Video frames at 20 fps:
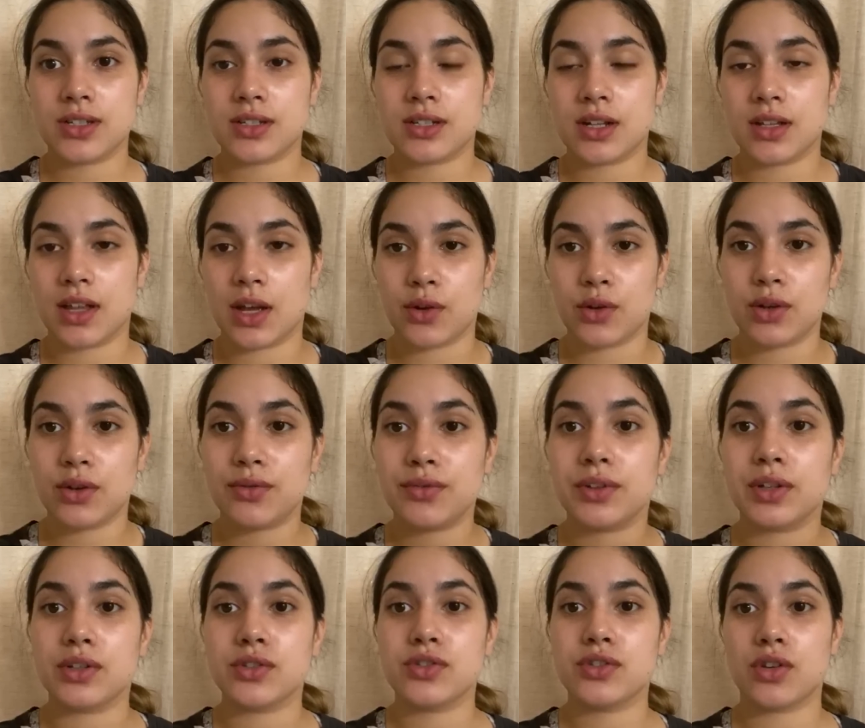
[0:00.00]
allow you to feel
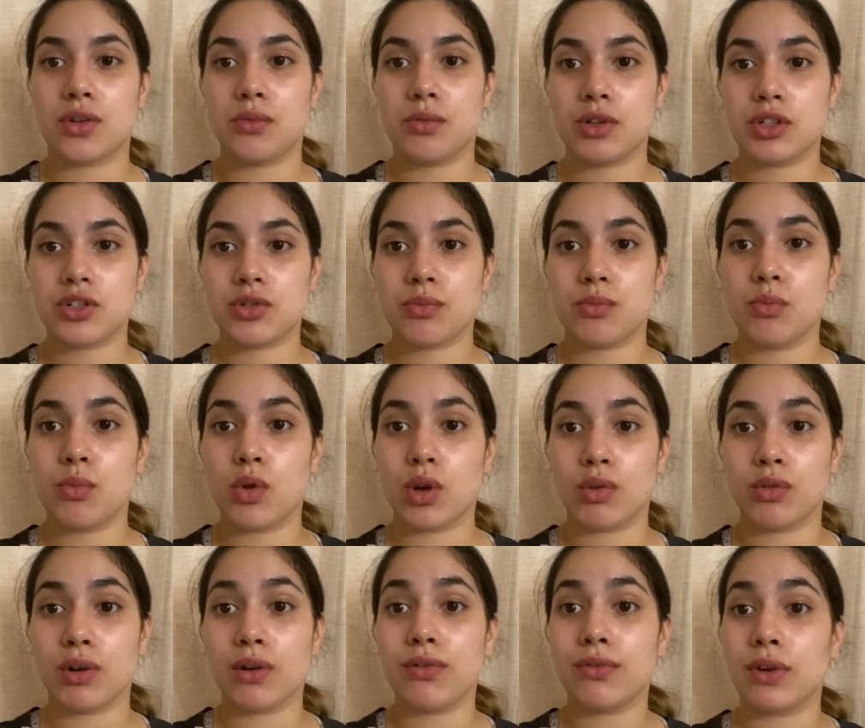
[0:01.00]
so much more
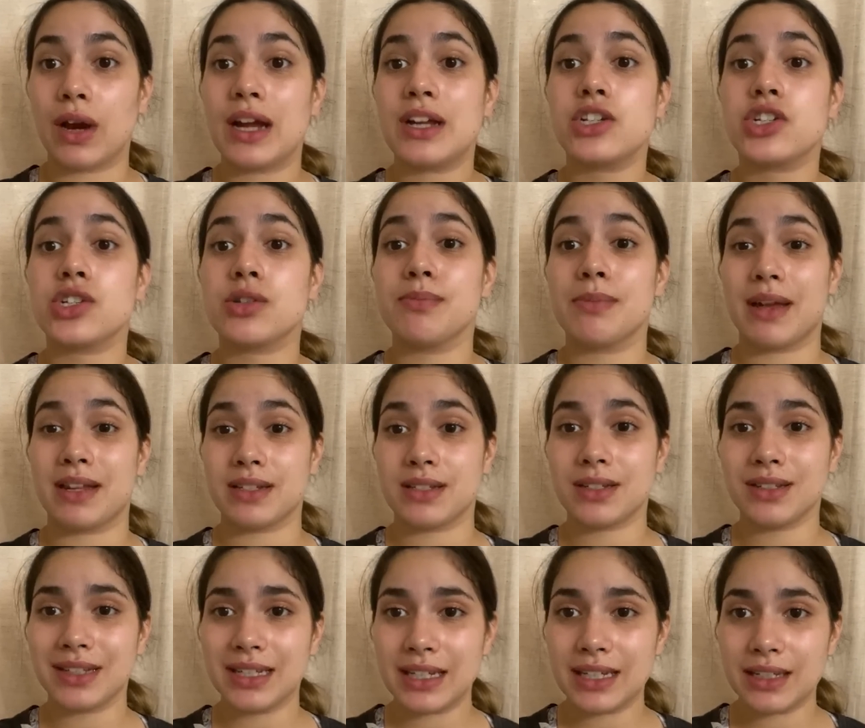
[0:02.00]
refreshed
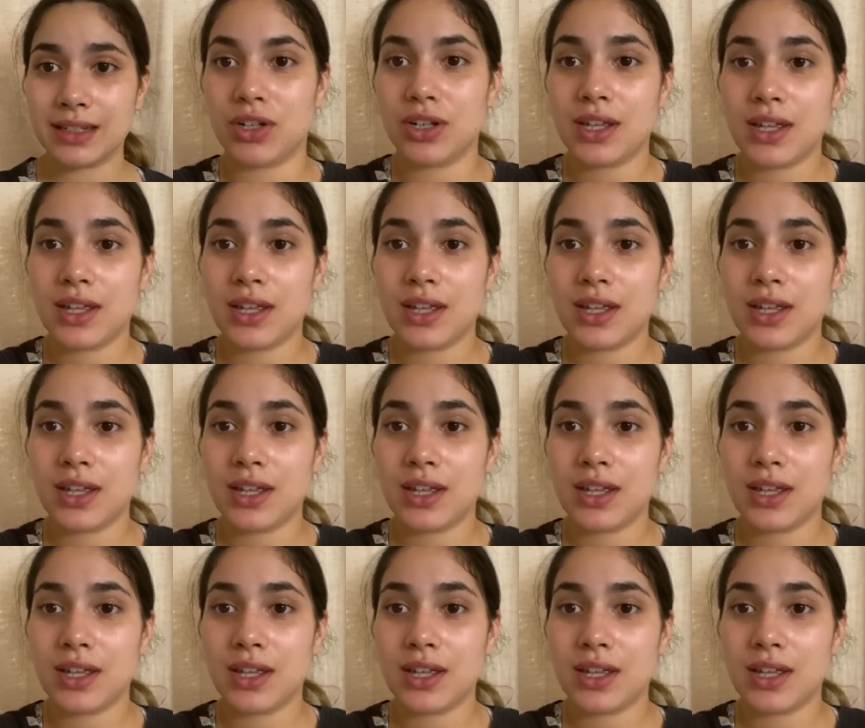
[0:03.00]
mentally.